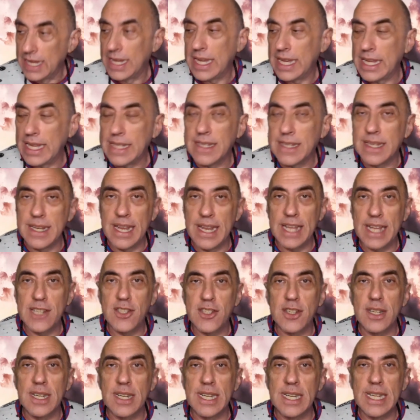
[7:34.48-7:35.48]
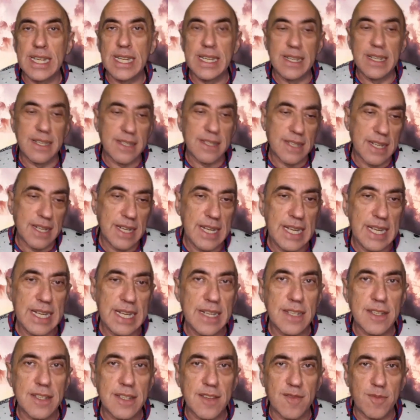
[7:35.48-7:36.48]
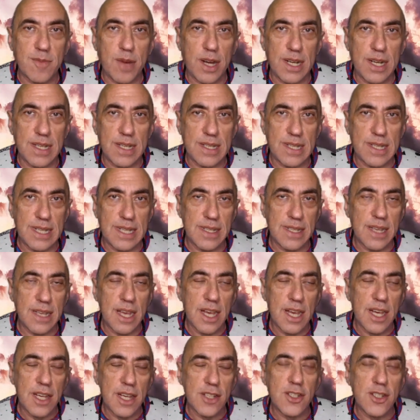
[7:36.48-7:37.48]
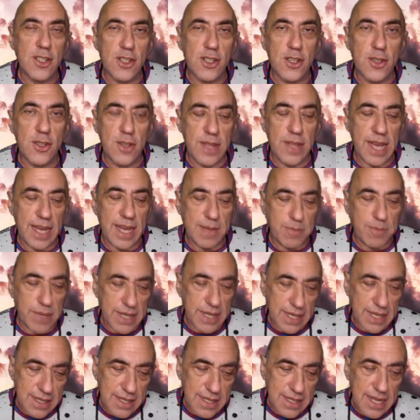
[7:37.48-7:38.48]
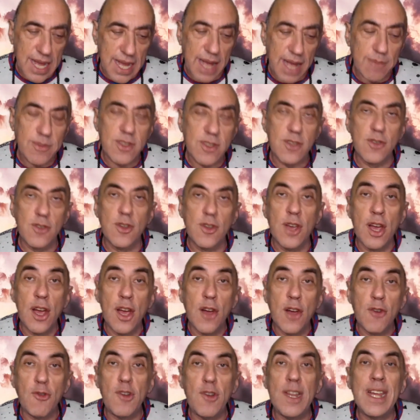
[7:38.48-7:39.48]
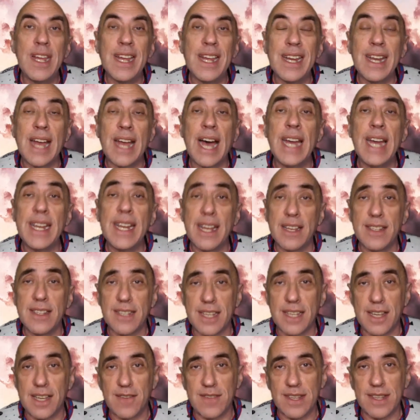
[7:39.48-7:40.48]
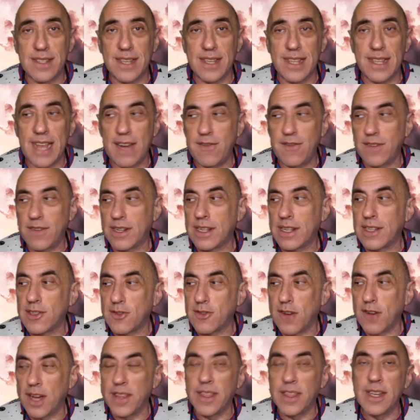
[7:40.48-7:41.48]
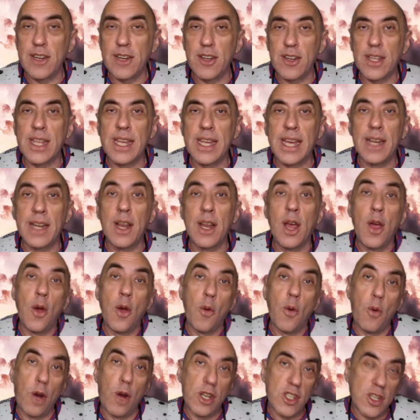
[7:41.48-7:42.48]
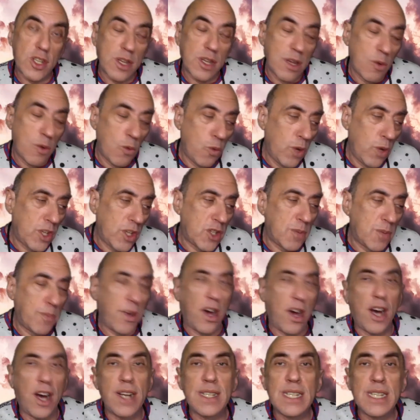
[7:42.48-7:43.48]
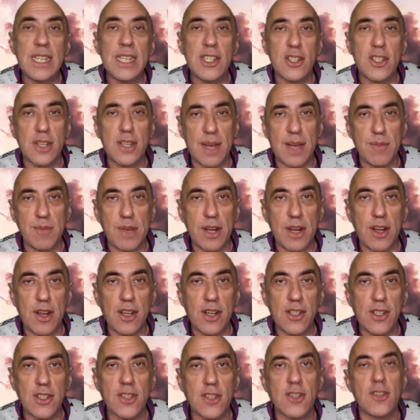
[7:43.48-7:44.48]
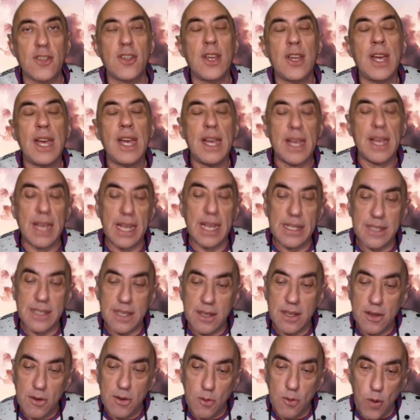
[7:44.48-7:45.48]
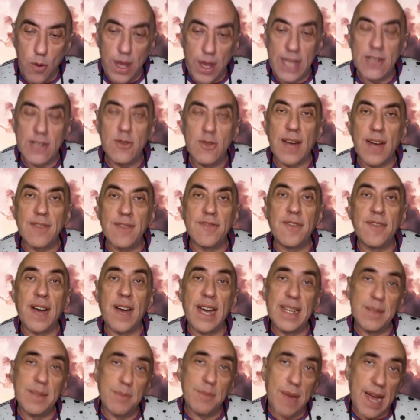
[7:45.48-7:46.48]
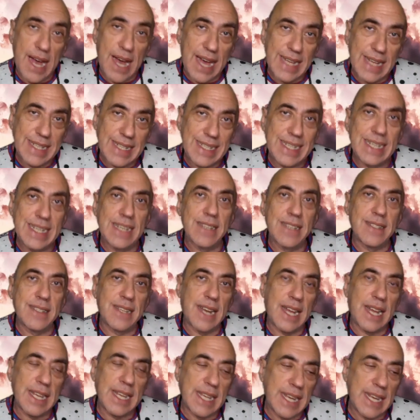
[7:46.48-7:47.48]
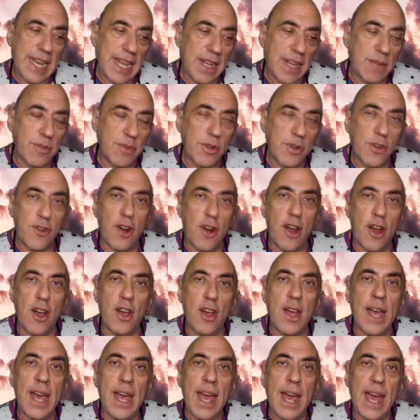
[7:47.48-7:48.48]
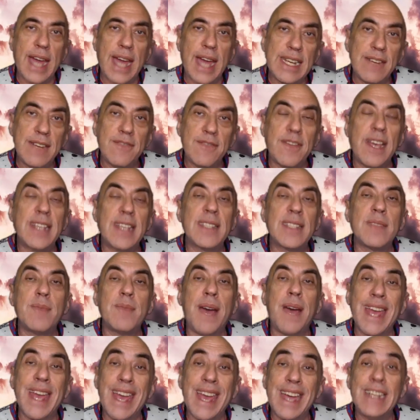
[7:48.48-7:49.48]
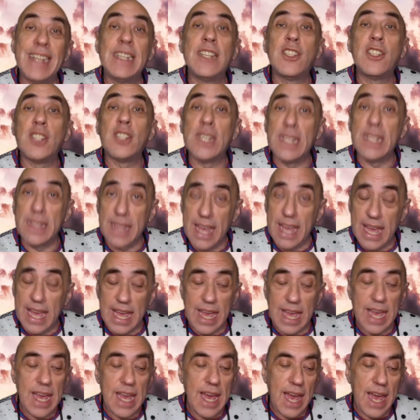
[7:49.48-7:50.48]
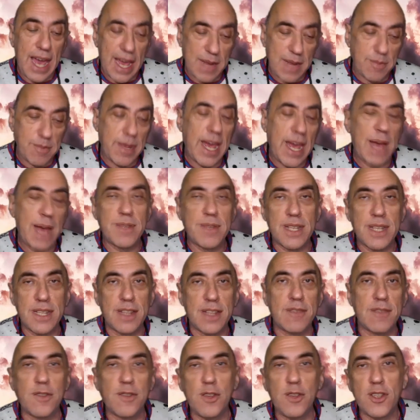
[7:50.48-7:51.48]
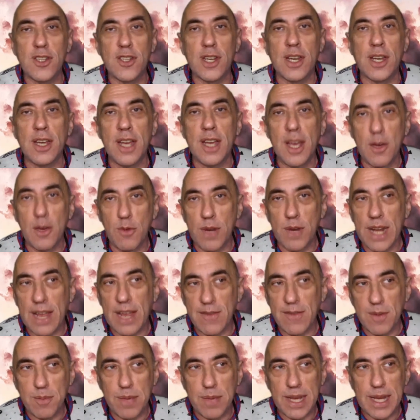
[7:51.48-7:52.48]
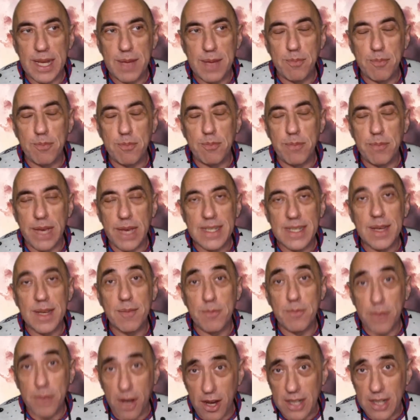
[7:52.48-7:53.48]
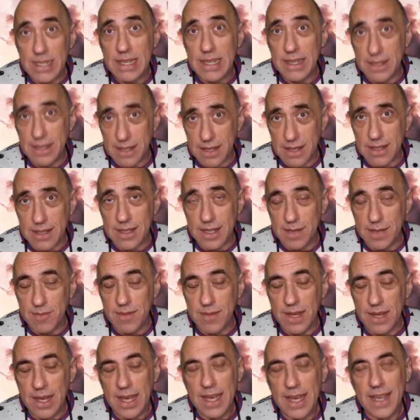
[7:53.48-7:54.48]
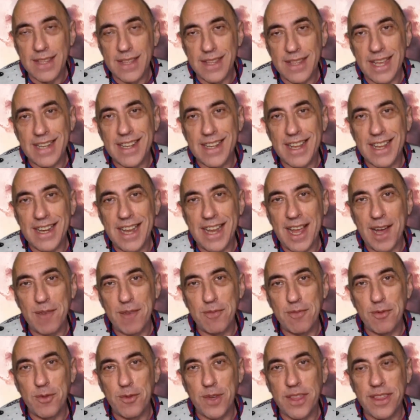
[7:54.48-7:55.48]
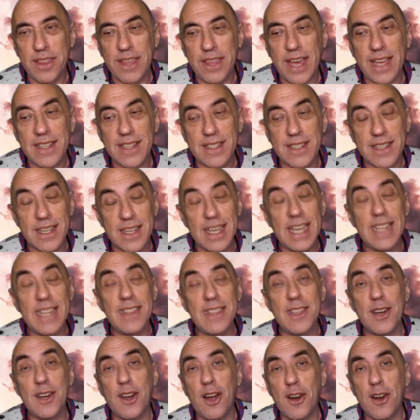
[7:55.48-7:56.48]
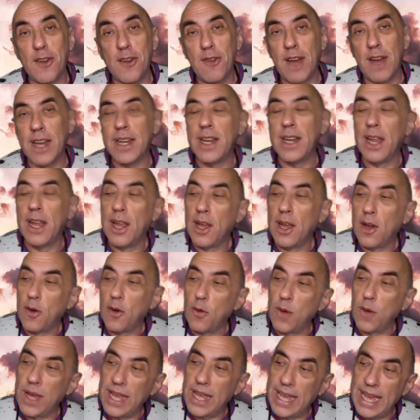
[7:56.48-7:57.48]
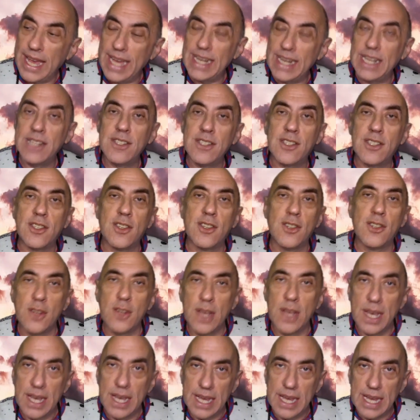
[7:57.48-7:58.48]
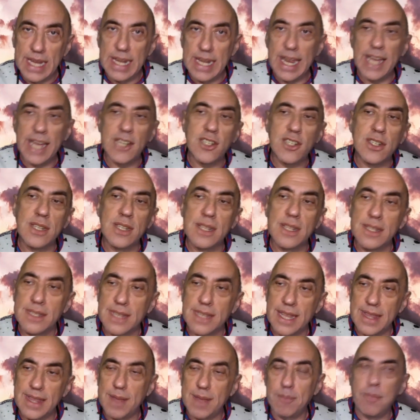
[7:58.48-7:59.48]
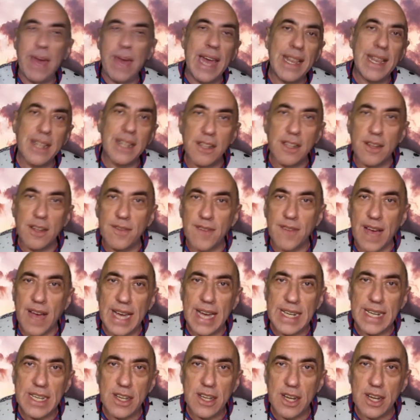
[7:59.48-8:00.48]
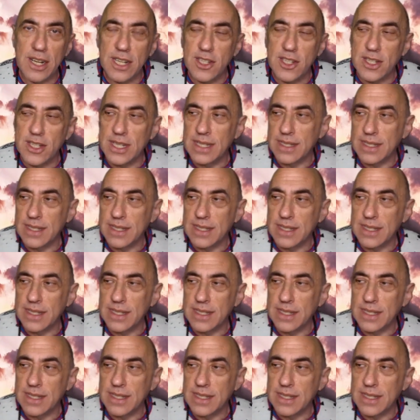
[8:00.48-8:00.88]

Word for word: intellectual leaders and leaders of policies to do that. But it's time to realign ourselves as South Africans rather than looking at what which party should I belong to. It's where do I find my ideas that I can help grow and invest my energy there, and perhaps in the future we'll have a better party system that can help with that. In the long run, we're heading to elections and the battle of ideologies